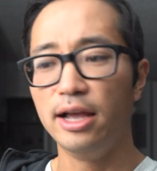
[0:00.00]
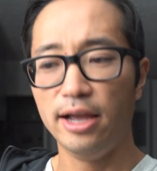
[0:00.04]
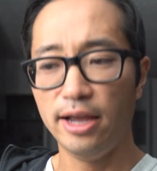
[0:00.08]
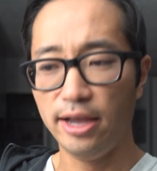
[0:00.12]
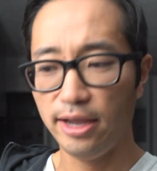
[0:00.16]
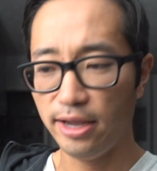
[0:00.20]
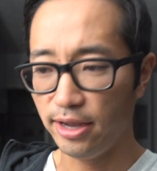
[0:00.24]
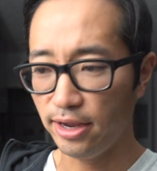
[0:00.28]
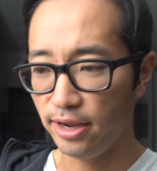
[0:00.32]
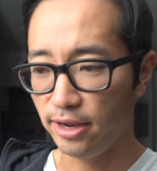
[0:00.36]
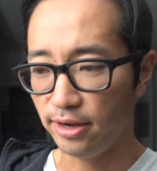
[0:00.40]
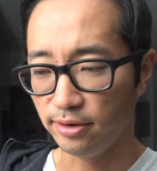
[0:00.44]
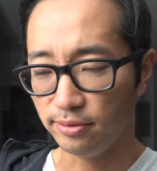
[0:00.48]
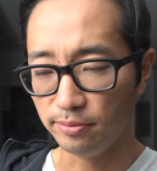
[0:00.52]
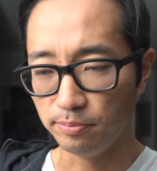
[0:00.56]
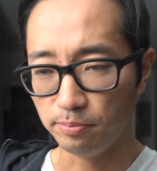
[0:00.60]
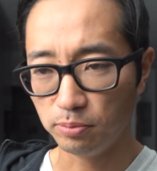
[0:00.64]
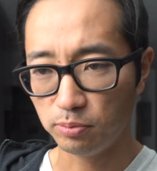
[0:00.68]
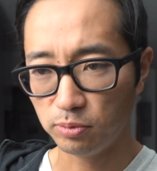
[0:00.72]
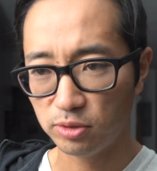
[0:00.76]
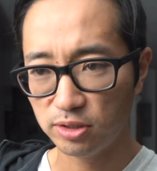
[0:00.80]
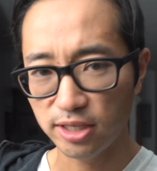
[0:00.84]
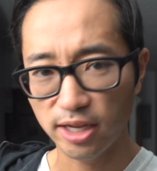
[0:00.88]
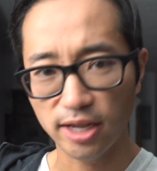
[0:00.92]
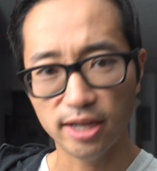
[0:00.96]
and
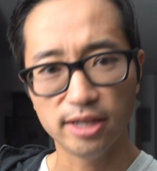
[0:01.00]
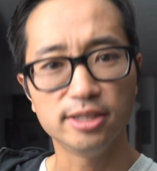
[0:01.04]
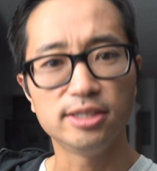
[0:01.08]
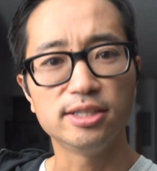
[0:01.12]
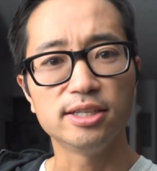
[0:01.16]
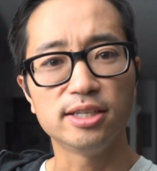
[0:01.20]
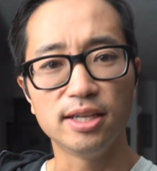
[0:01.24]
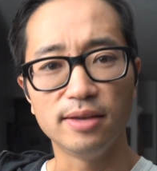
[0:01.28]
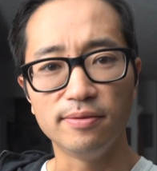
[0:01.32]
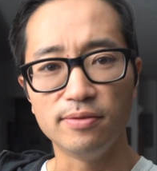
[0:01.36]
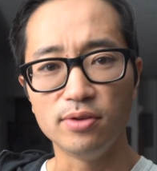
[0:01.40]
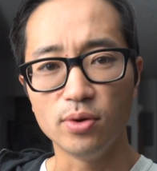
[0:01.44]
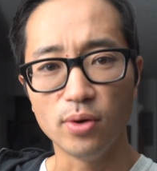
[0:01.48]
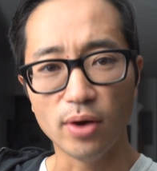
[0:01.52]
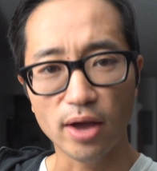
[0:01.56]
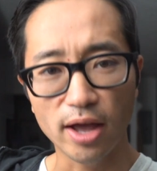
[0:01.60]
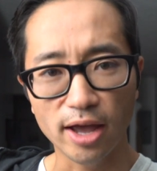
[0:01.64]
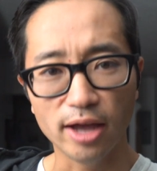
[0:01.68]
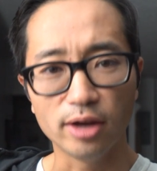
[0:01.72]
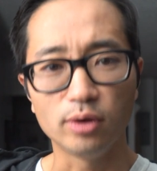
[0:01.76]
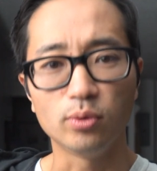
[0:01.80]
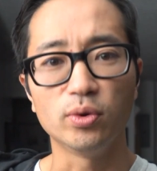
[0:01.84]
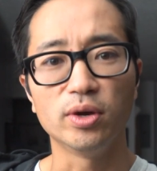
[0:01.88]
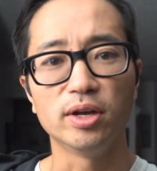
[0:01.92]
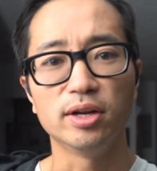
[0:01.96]
tend to give you a
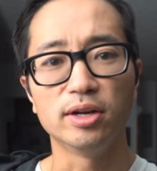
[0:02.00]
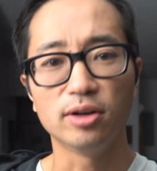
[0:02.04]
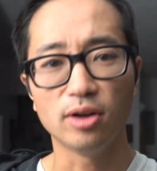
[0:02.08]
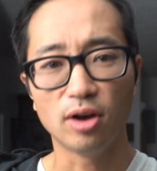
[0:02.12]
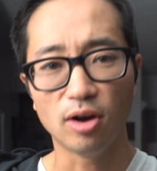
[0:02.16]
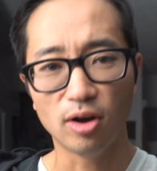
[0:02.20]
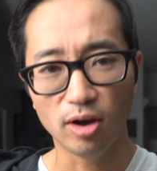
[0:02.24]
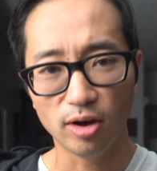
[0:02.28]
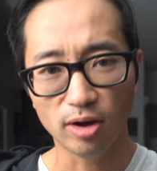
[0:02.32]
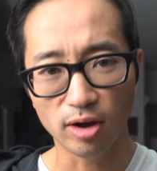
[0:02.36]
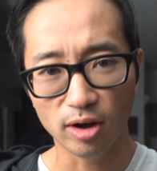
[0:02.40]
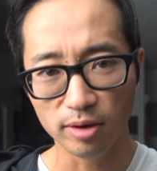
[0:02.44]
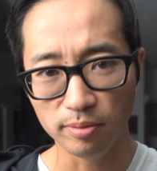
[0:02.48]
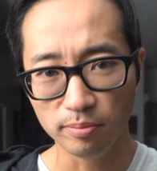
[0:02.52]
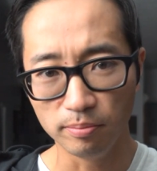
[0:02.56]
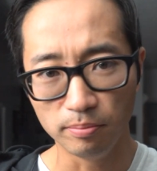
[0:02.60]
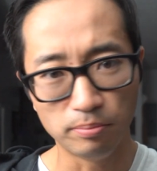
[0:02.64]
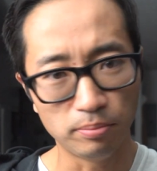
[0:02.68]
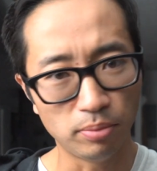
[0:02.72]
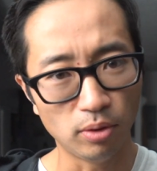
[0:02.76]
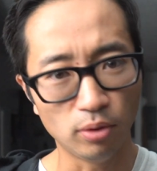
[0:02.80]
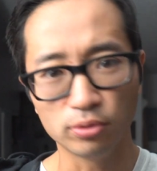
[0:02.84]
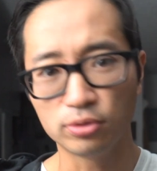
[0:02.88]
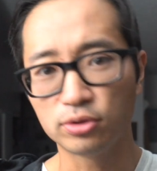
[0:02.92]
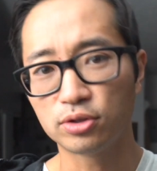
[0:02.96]
headwind on
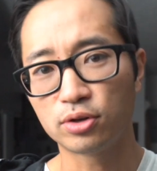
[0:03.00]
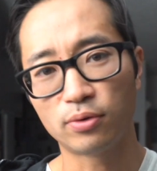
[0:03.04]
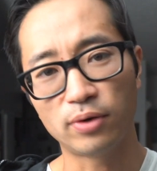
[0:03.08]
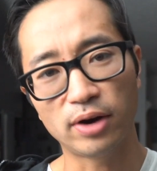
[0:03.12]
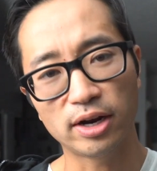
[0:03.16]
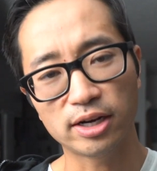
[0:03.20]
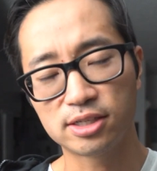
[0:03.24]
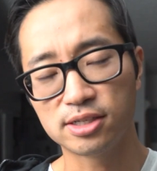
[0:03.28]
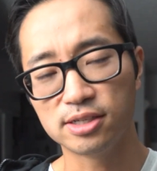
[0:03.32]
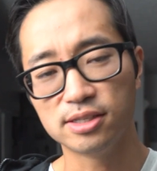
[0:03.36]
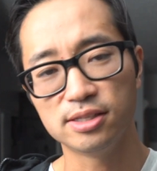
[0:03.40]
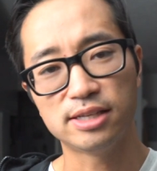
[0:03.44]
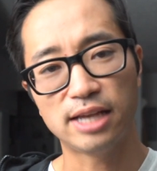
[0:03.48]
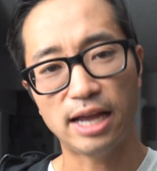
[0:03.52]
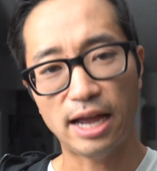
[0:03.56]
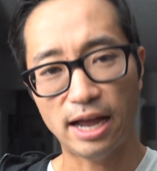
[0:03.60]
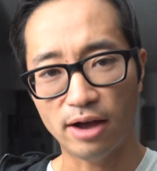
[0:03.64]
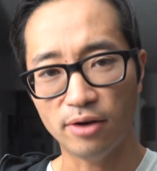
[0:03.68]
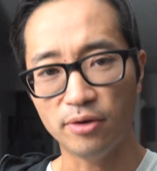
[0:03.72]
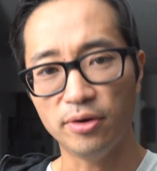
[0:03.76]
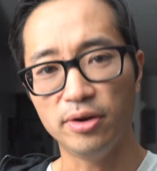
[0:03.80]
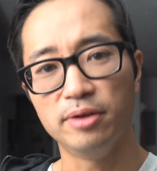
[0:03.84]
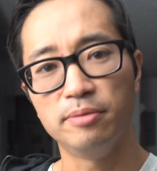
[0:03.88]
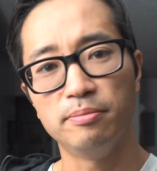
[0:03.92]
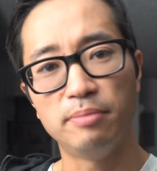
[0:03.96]
both directions,
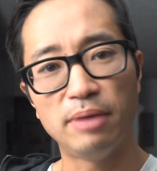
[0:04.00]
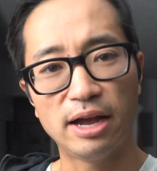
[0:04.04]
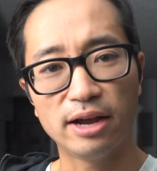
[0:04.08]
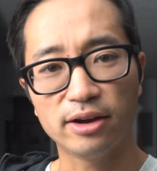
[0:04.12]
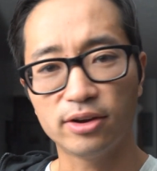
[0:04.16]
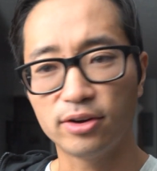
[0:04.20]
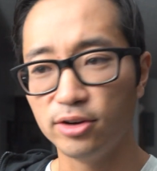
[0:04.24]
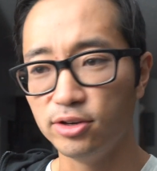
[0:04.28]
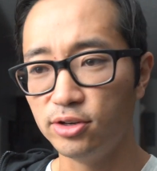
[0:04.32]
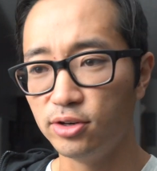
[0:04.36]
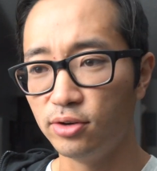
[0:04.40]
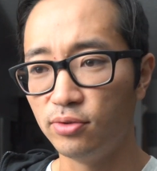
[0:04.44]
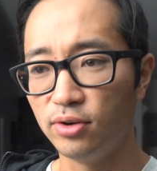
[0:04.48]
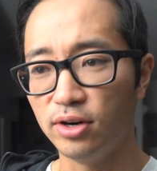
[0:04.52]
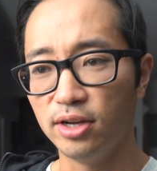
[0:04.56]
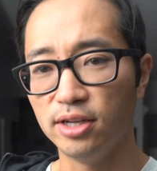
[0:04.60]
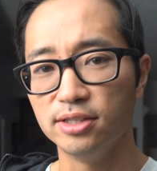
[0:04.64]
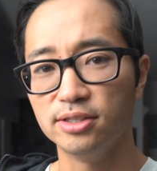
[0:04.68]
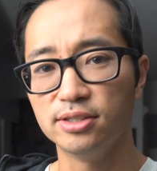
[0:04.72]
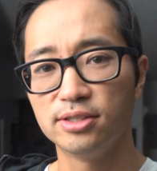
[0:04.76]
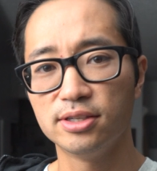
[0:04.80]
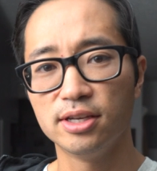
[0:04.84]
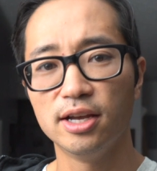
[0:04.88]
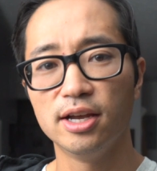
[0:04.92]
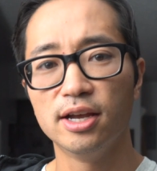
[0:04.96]
out and back on your
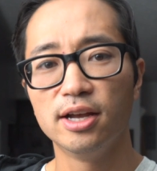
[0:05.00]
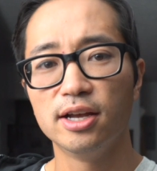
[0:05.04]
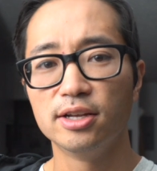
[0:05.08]
runs.